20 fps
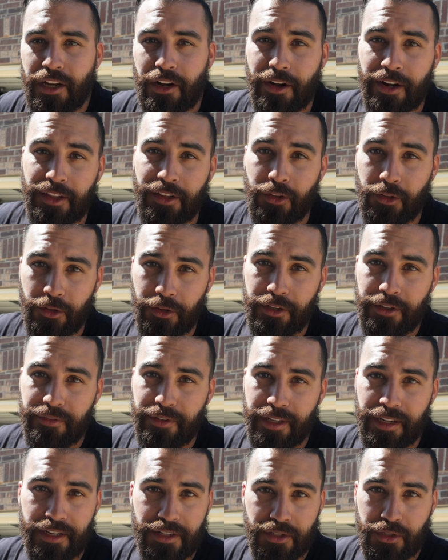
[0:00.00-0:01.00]
All right, the look of
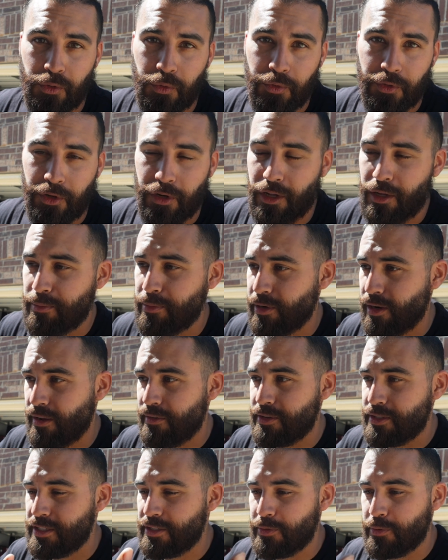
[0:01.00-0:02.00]
it is cool and all, but
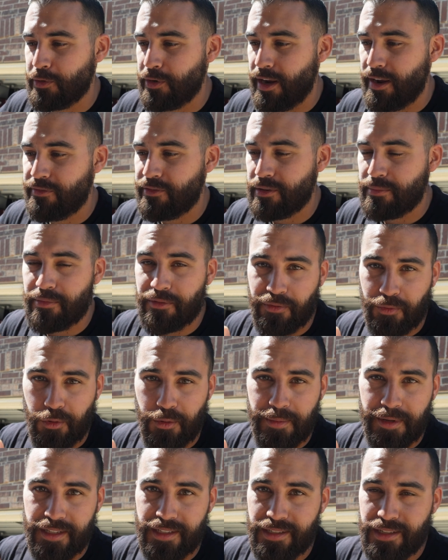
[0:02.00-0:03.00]
obviously we're after
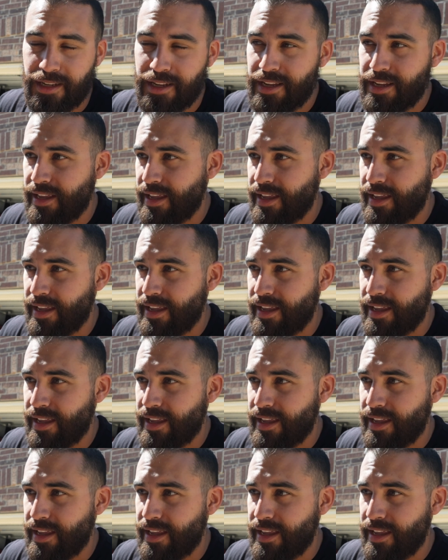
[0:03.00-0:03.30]
performance,